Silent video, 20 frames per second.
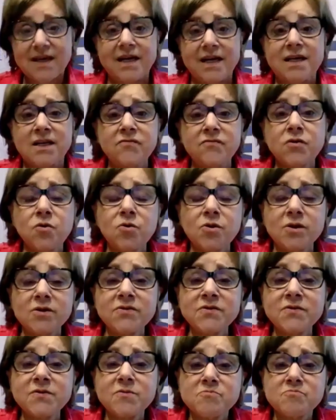and of
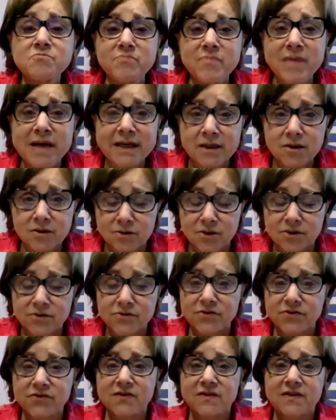course,
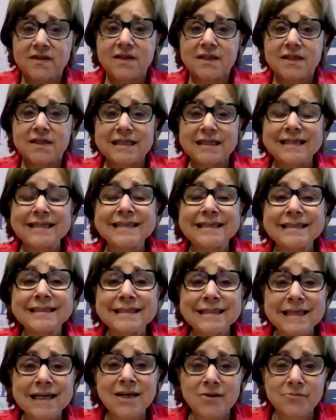medals
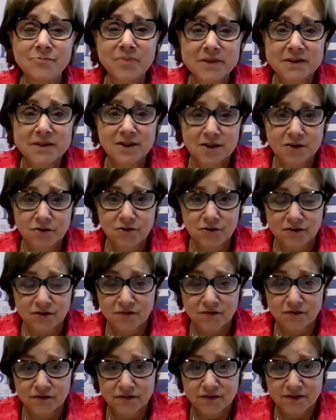in
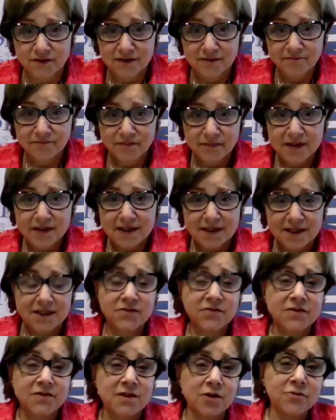competitions.
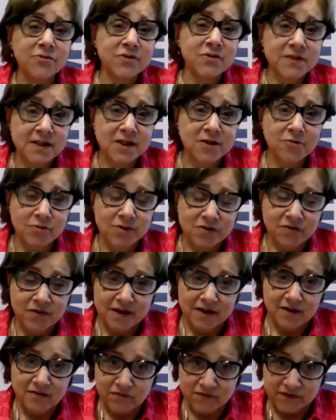It's no secret
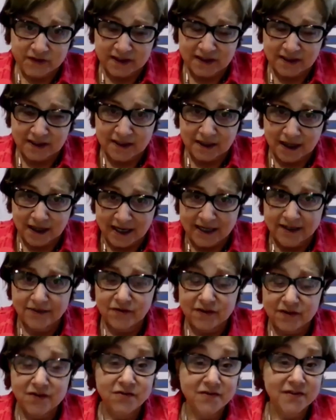that of the
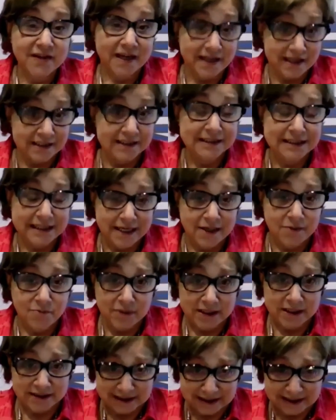Ivies and
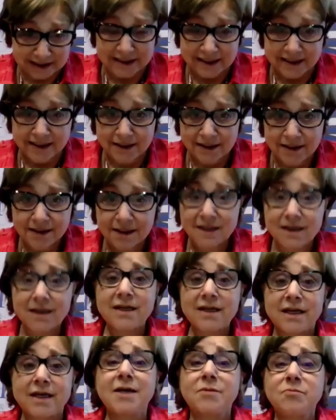MIT,
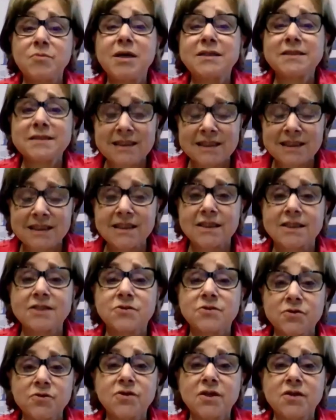MIT
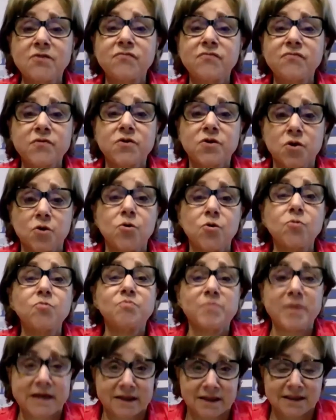is looking for
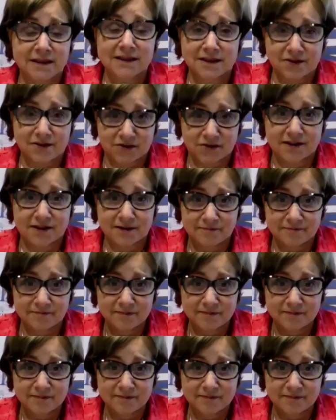gold medalists.